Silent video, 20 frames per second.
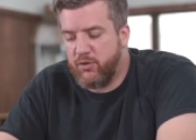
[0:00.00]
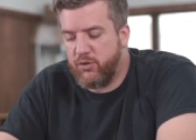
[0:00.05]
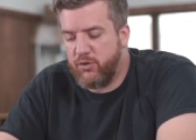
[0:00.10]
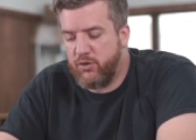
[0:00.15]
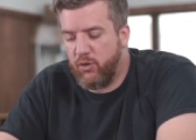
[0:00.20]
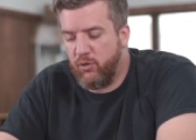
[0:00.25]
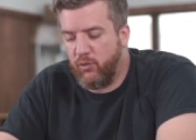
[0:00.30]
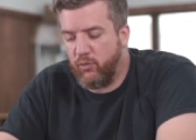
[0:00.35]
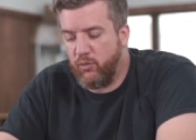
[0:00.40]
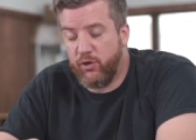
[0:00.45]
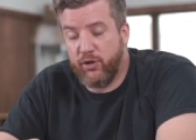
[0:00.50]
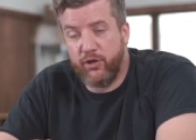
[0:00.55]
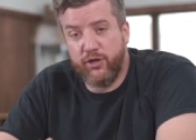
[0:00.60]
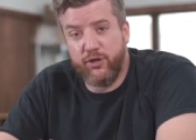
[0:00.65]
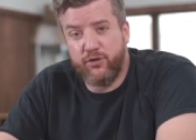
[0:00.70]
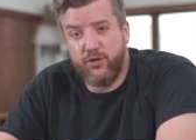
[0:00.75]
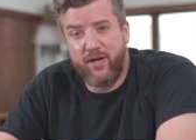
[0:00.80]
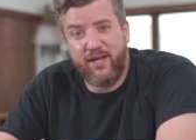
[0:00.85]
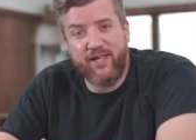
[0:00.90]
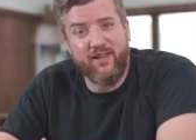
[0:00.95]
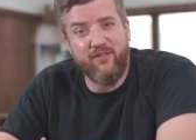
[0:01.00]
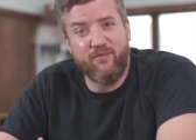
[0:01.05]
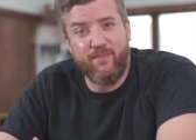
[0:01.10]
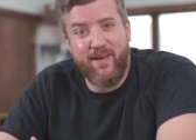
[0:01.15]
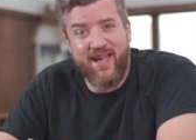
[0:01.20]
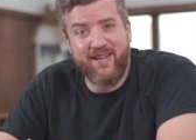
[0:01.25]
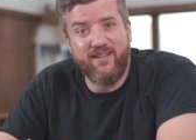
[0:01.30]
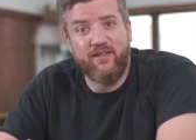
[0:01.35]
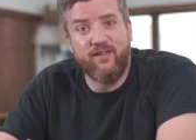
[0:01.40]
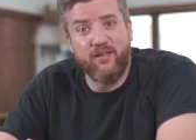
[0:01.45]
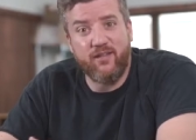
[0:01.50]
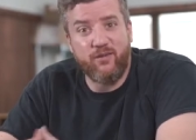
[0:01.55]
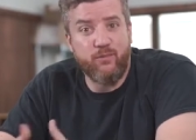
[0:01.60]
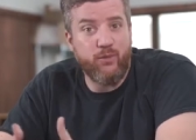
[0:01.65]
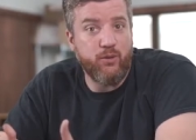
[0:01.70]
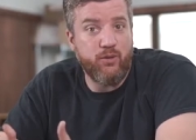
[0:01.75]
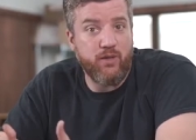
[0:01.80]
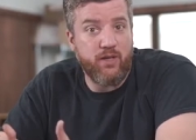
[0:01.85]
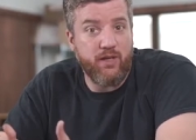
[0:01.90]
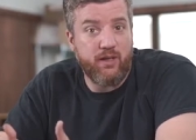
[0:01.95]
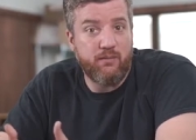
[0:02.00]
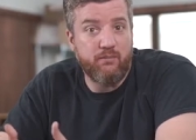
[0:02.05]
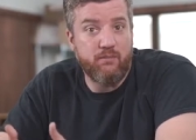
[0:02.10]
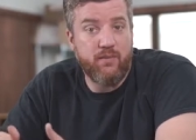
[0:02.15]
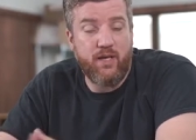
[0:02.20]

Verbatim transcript: So we're going to try to give back to the community,